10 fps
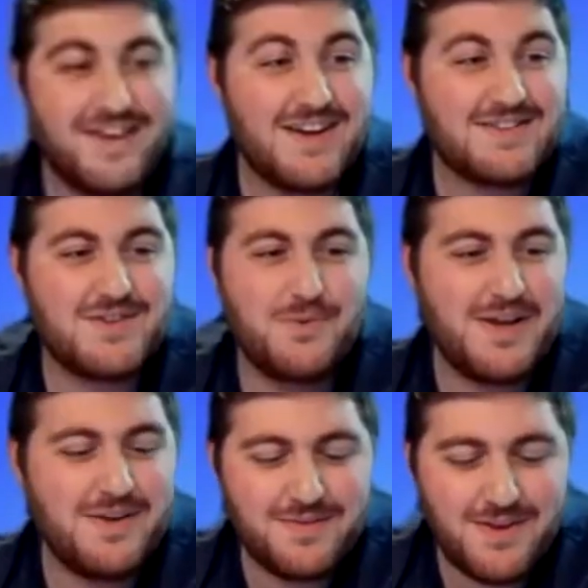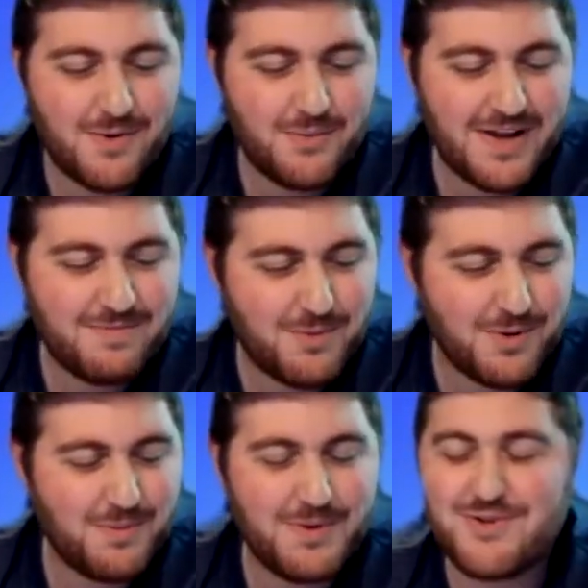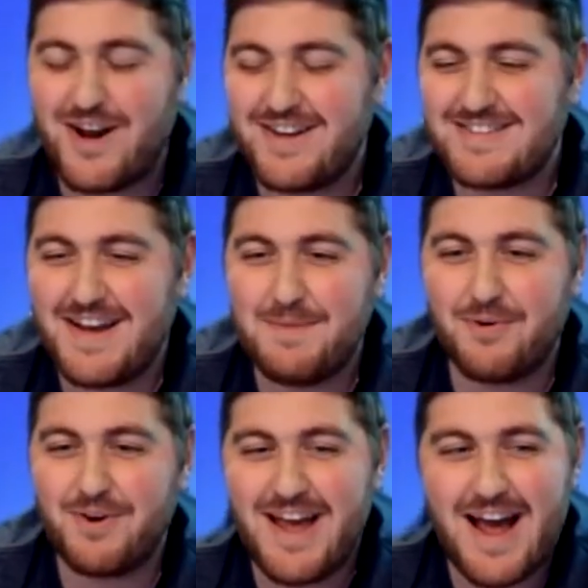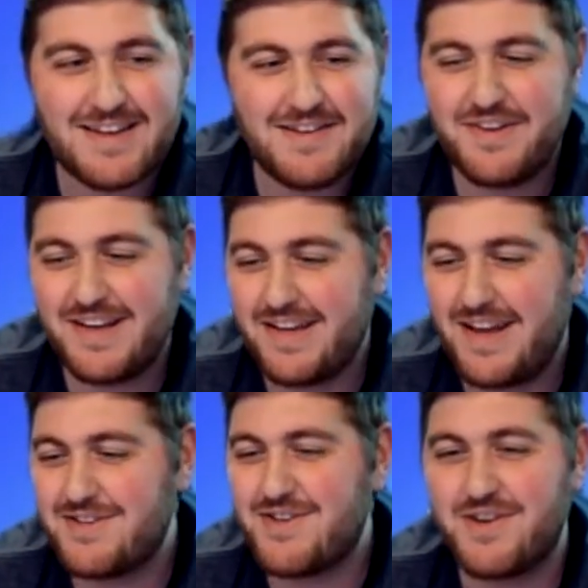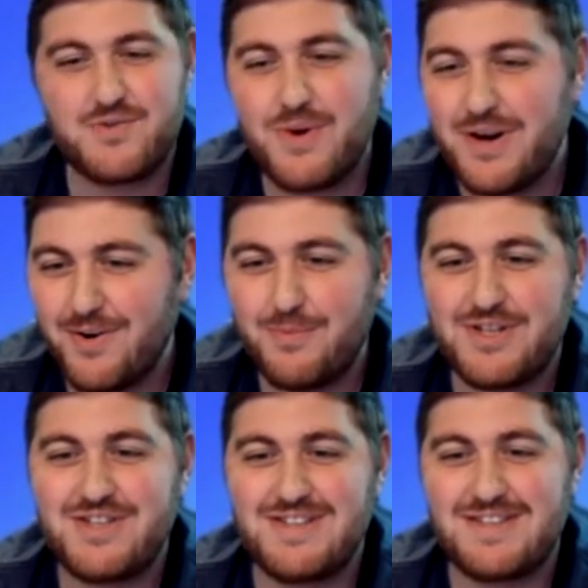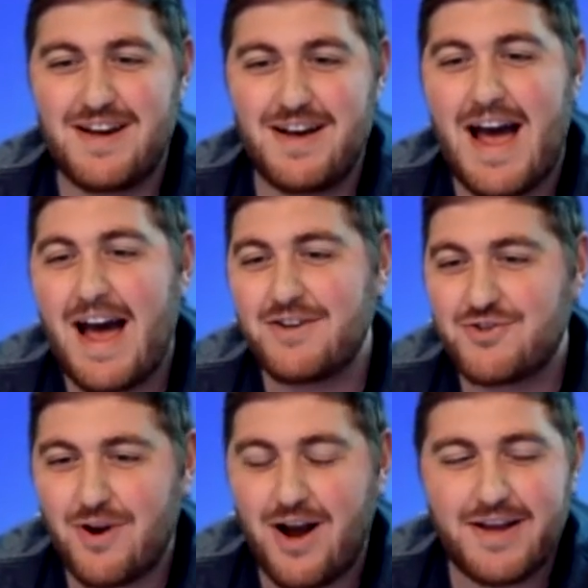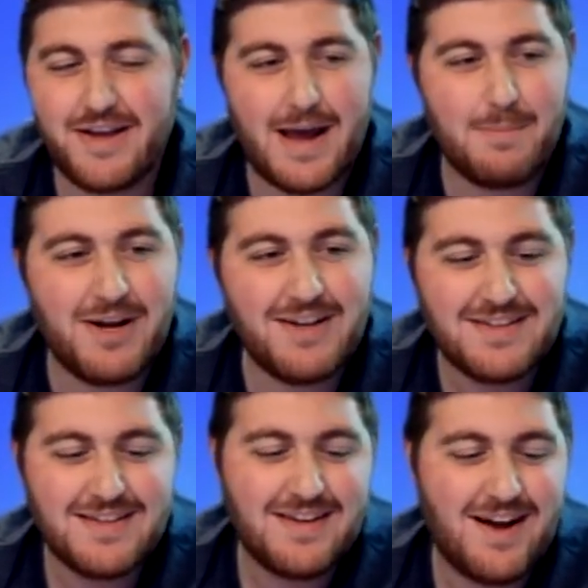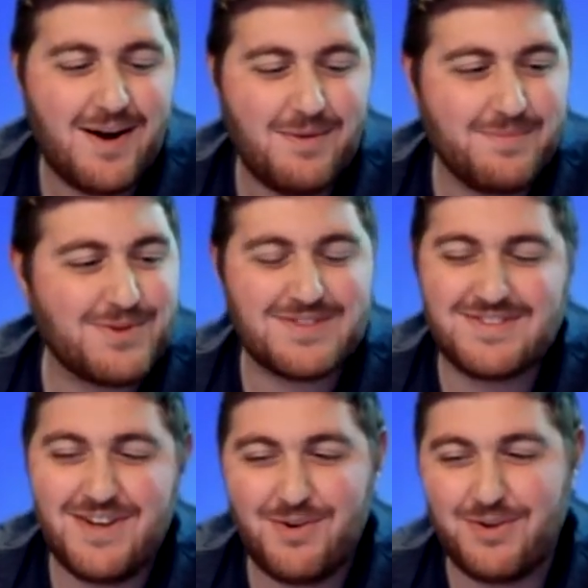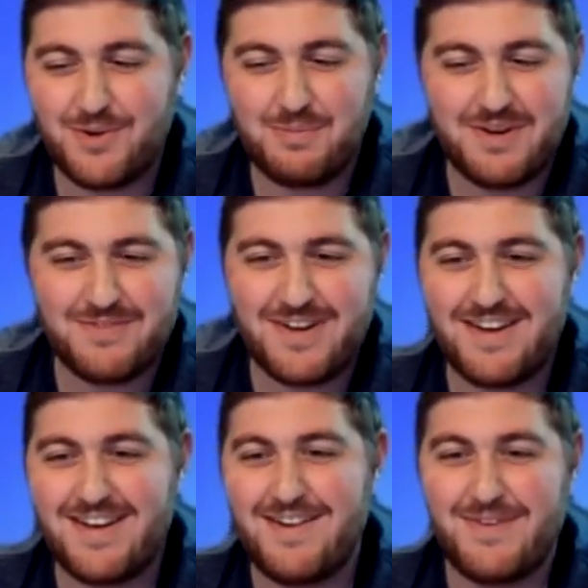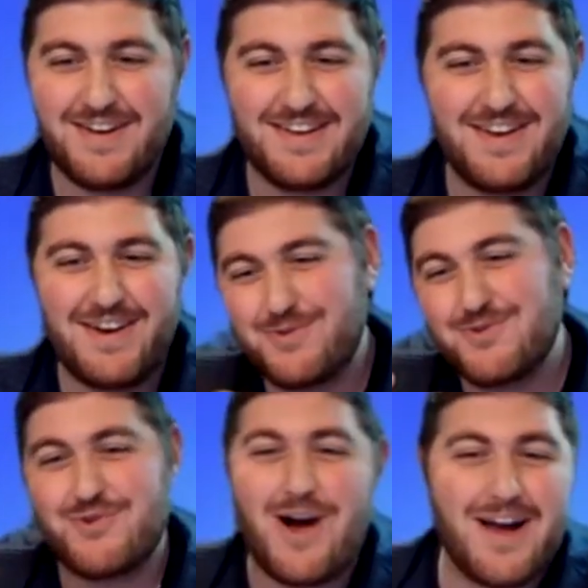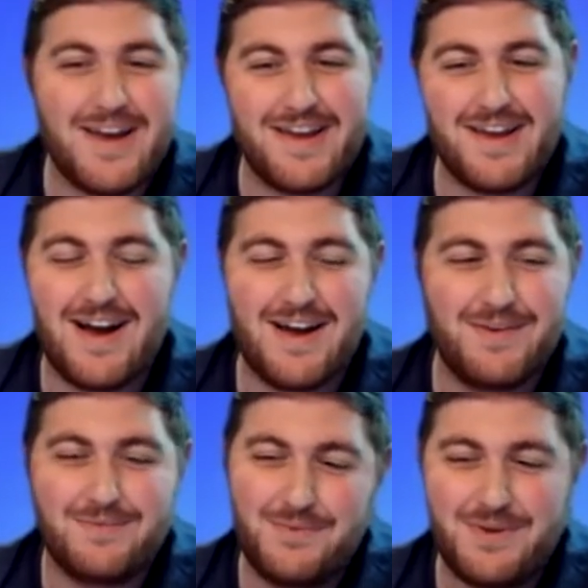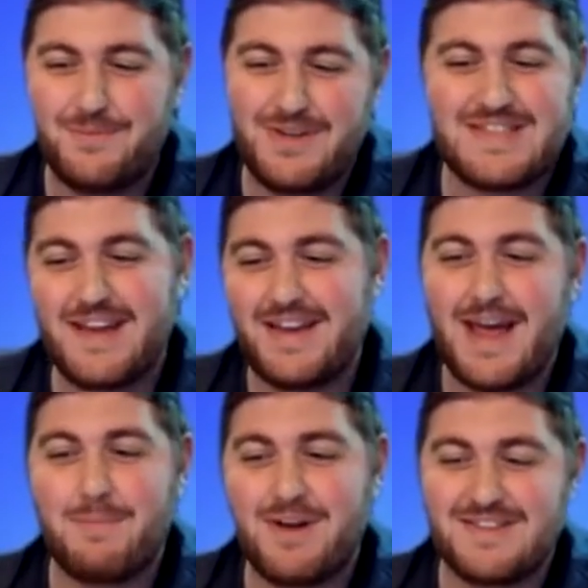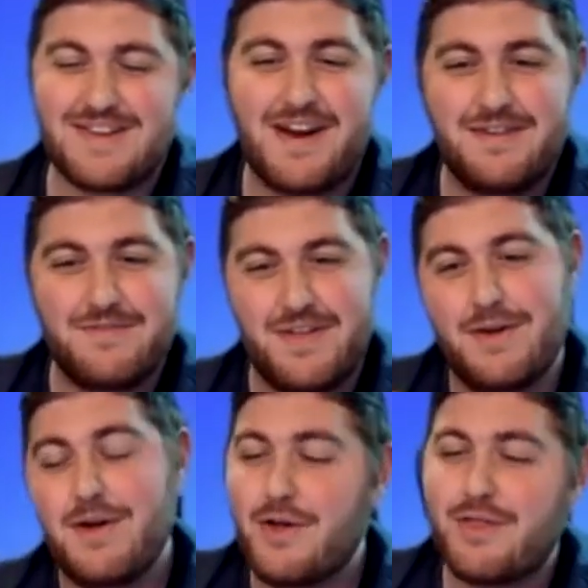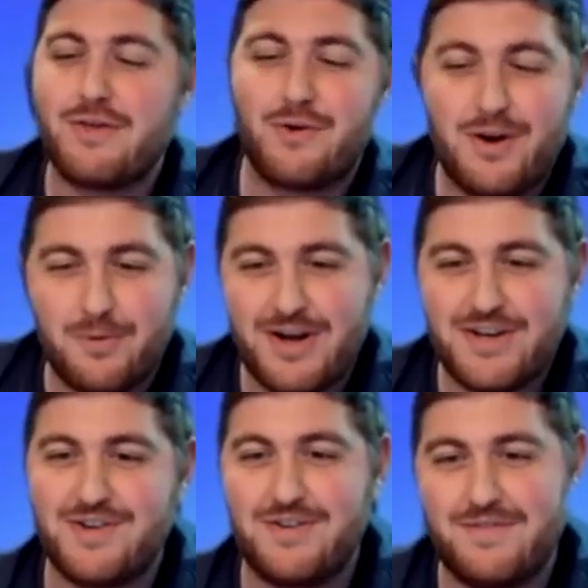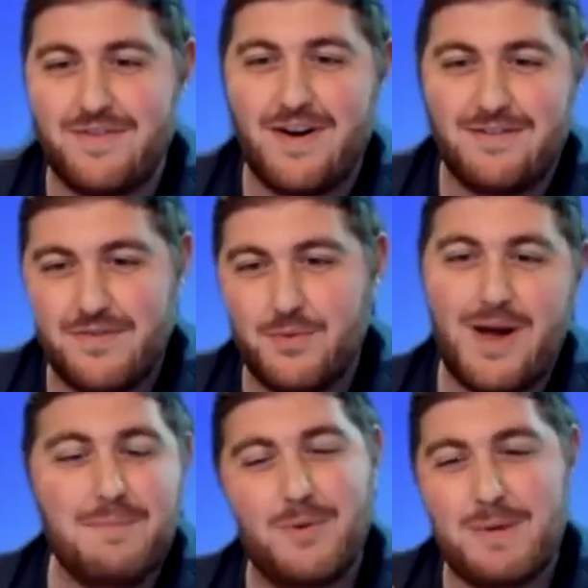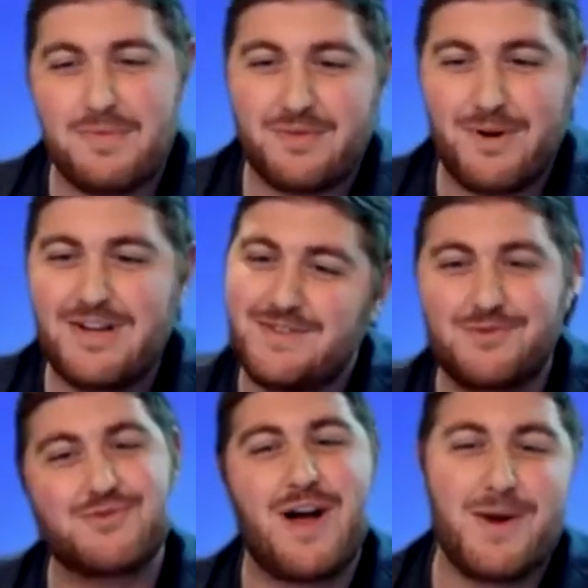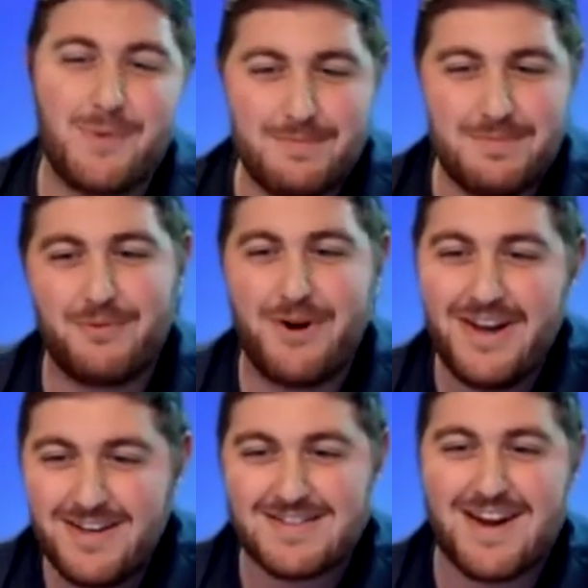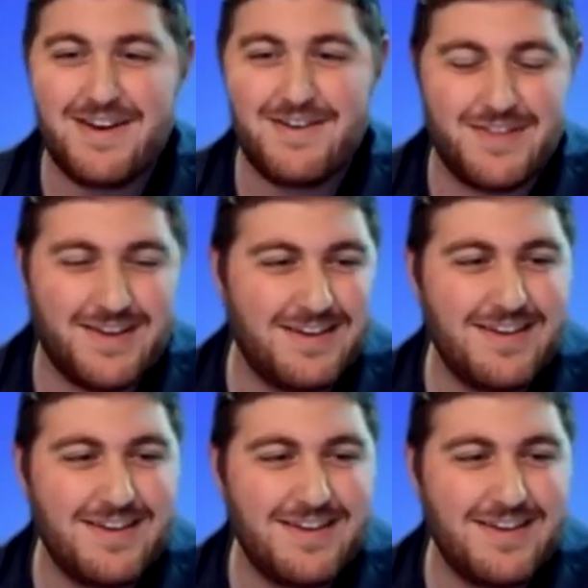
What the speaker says: So we try to stay pretty active and engaged on Twitter, which is at Try Gamma. There's a little bit of a Try. We say Gamma is kind of the third iteration of the Web3. So Try Web3 is kind of the